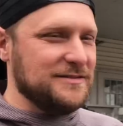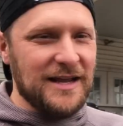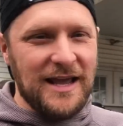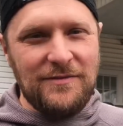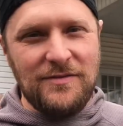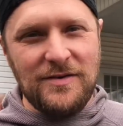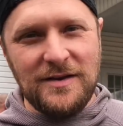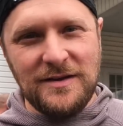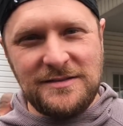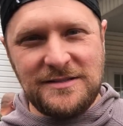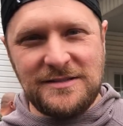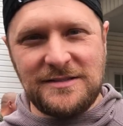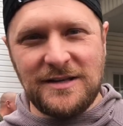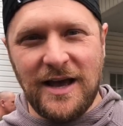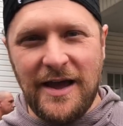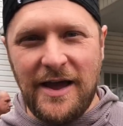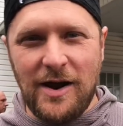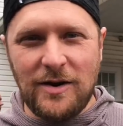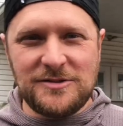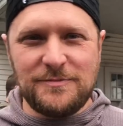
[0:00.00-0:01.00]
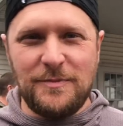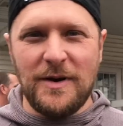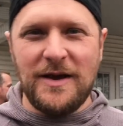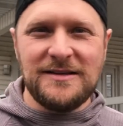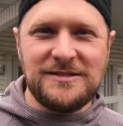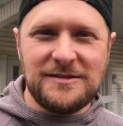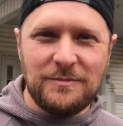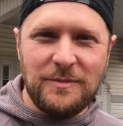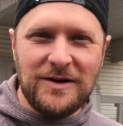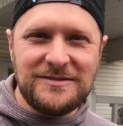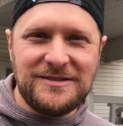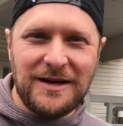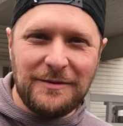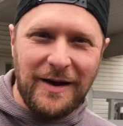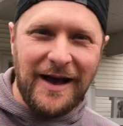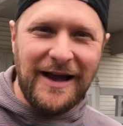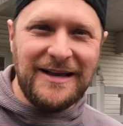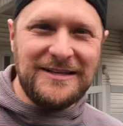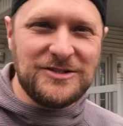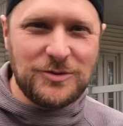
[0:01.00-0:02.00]
Davis uh, Aerospace and Maritime
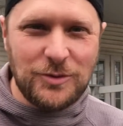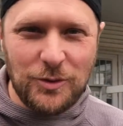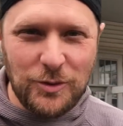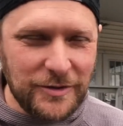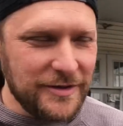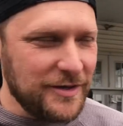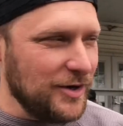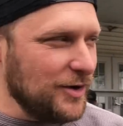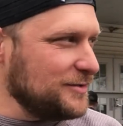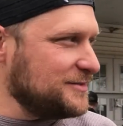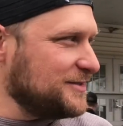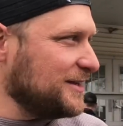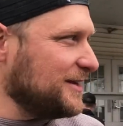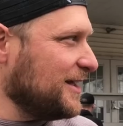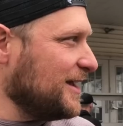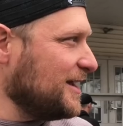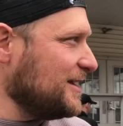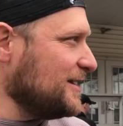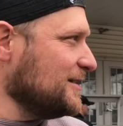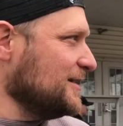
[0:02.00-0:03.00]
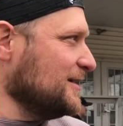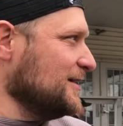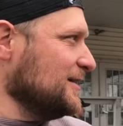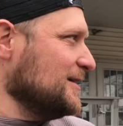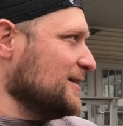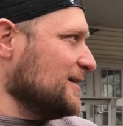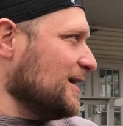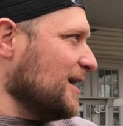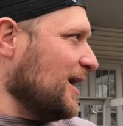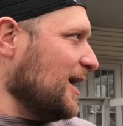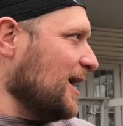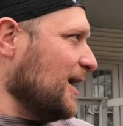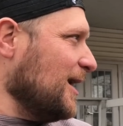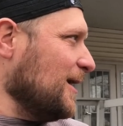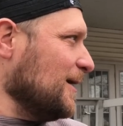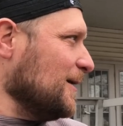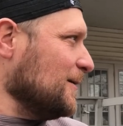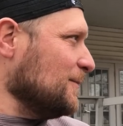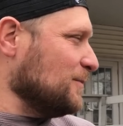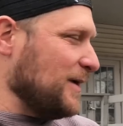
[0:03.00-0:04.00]
High School here today,
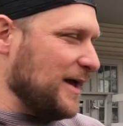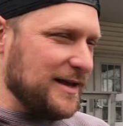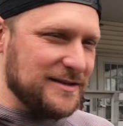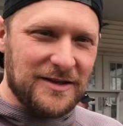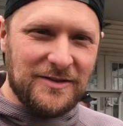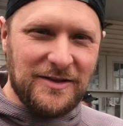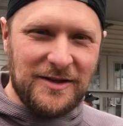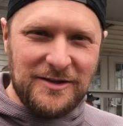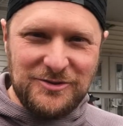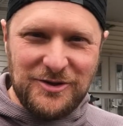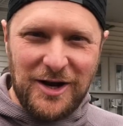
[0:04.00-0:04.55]
um, as I think